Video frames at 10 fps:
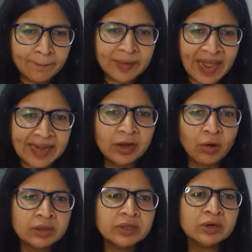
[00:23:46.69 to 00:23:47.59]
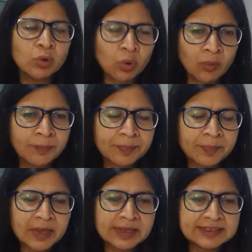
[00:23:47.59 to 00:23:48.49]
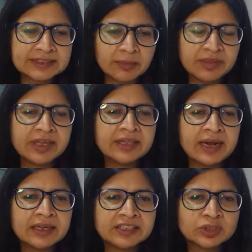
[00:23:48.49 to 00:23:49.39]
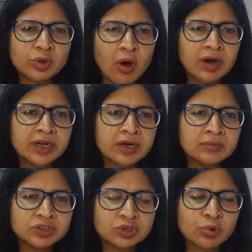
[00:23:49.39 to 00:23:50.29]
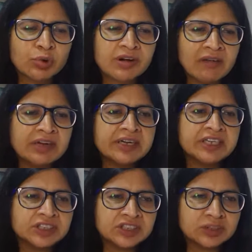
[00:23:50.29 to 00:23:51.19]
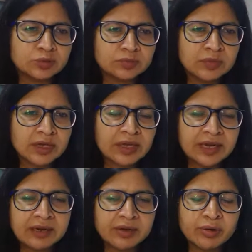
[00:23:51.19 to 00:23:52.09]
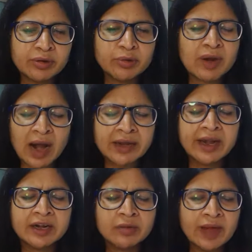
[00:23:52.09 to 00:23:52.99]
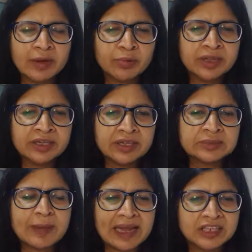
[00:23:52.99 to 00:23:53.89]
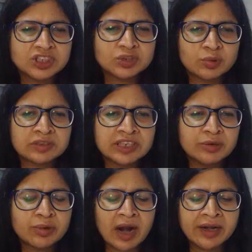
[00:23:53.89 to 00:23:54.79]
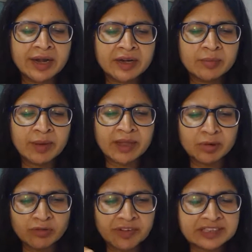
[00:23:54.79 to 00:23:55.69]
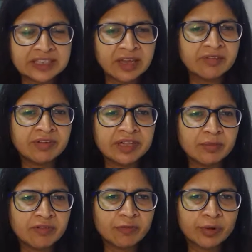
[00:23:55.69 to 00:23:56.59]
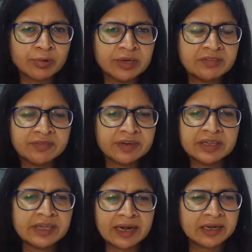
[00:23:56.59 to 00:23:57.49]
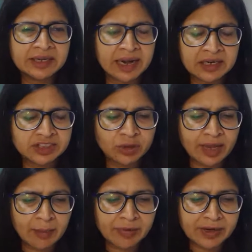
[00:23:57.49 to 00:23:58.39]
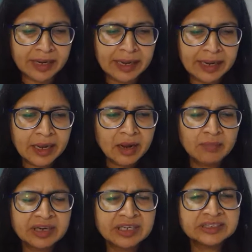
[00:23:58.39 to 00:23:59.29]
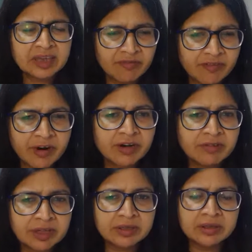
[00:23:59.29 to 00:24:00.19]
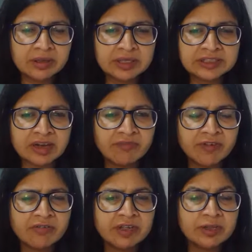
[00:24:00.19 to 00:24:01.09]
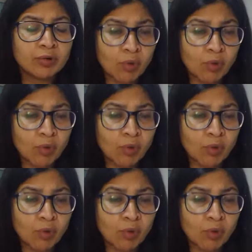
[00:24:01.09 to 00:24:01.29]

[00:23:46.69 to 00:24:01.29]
planning on the go is something that this long term slow travel teaches you. You can't get it by doing these package tours, and you can't get it by fixing everything before you leave. That does not happen. But this comfort with your